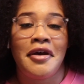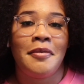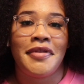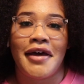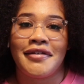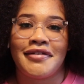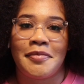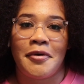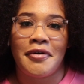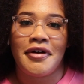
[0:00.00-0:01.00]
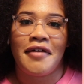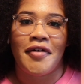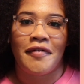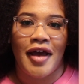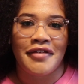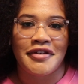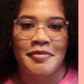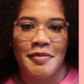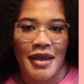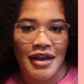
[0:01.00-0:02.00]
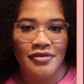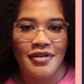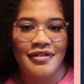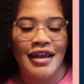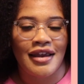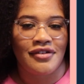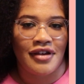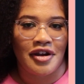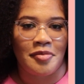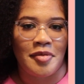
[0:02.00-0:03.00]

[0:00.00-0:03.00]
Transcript: without the support of our Rising to Be patrons and channel